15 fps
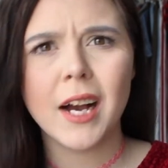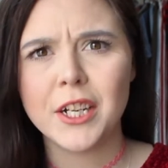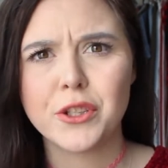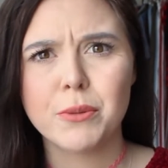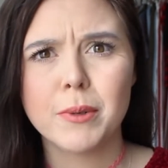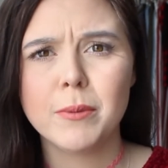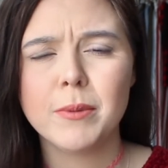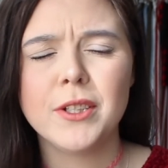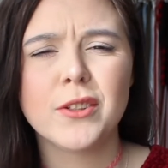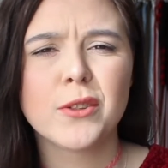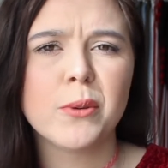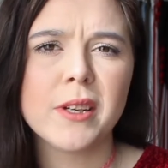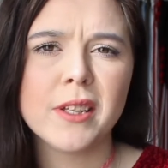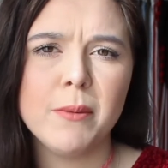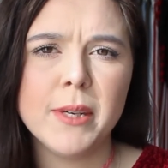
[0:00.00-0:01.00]
I should probably just
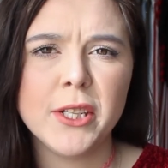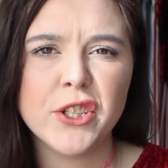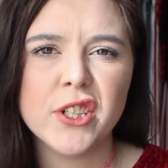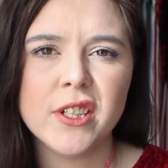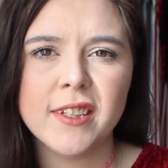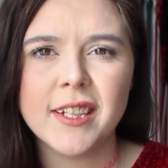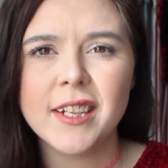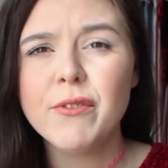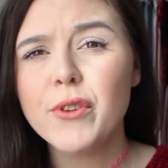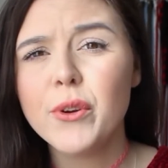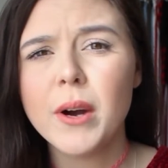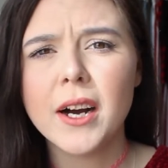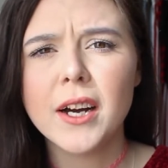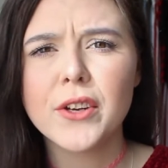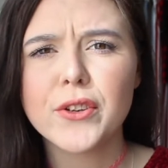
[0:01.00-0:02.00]
quickly mention that if
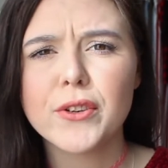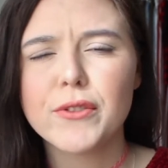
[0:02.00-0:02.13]
you aren't